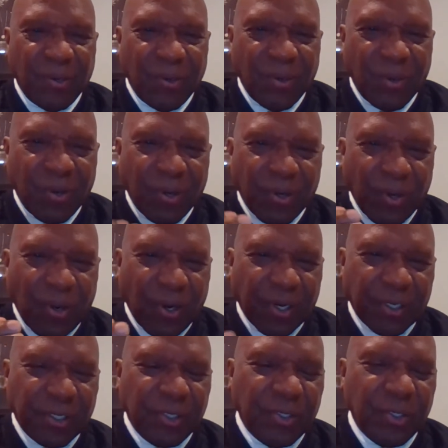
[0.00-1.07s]
on
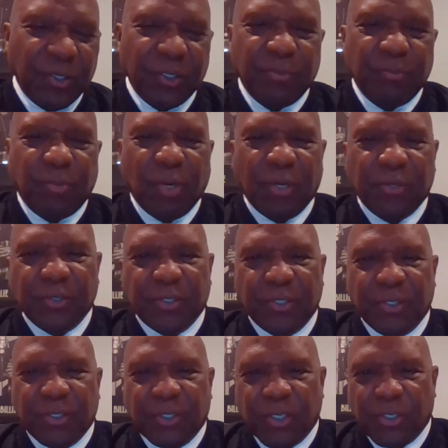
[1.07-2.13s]
our good brothers
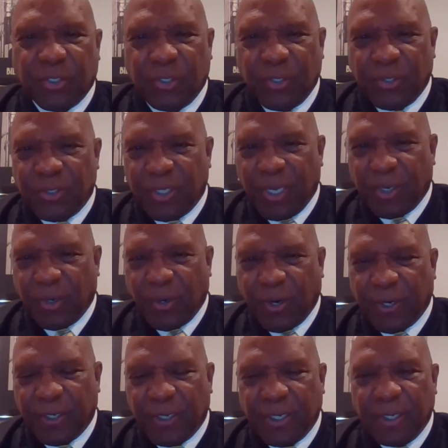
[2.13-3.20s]
and sisters that
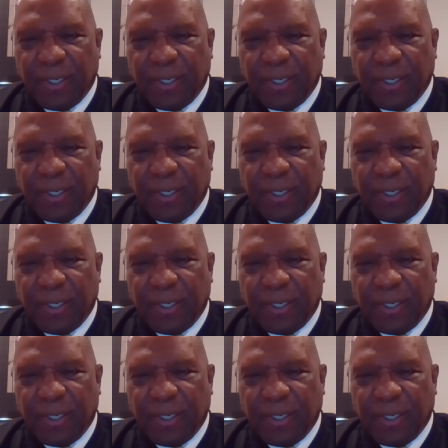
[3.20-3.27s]
are